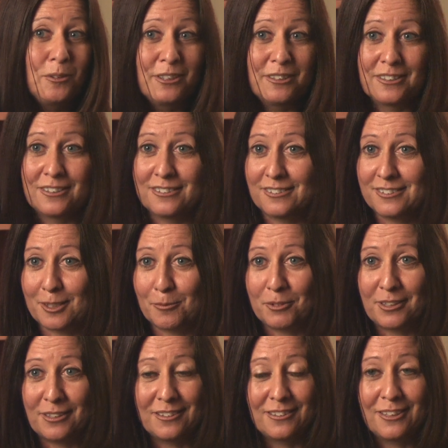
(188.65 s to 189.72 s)
Is it
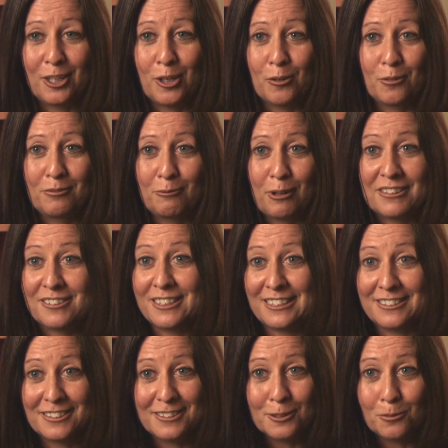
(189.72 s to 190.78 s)
something that, you know,
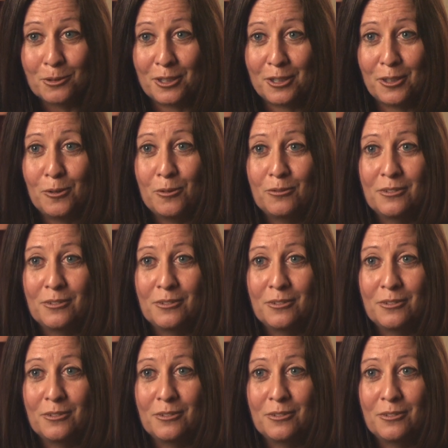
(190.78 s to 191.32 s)
resonates still with you?